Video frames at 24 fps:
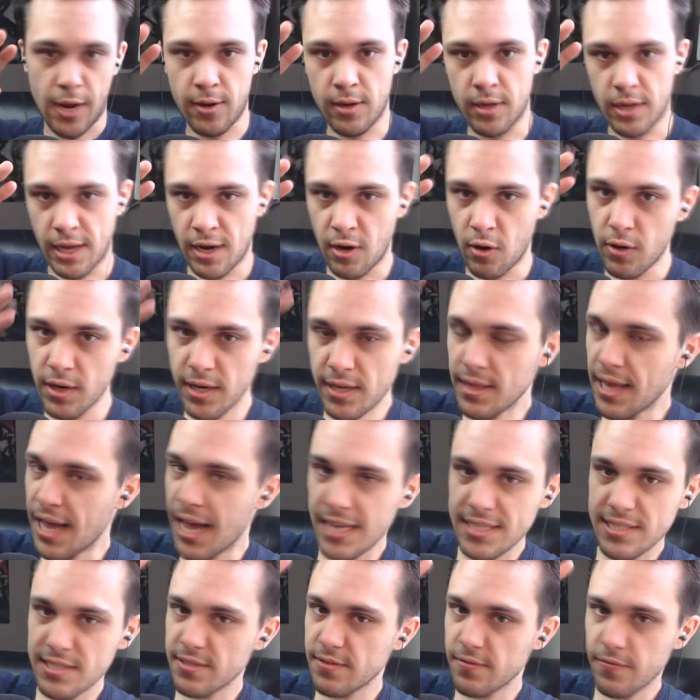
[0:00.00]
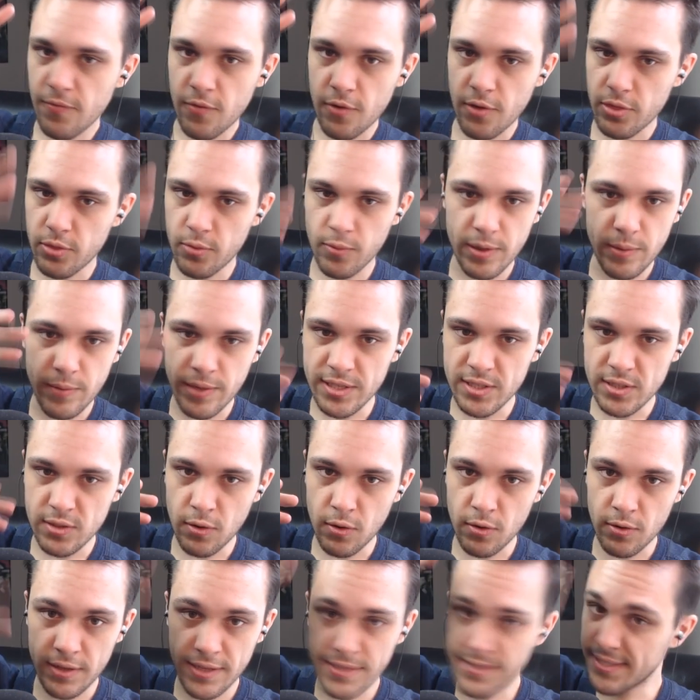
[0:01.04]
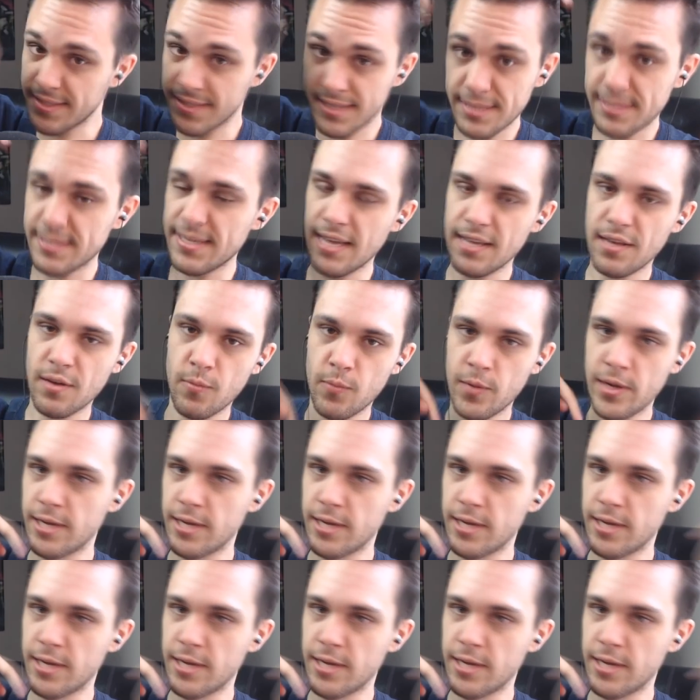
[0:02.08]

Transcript: And it only lasts for three weeks total. This is the second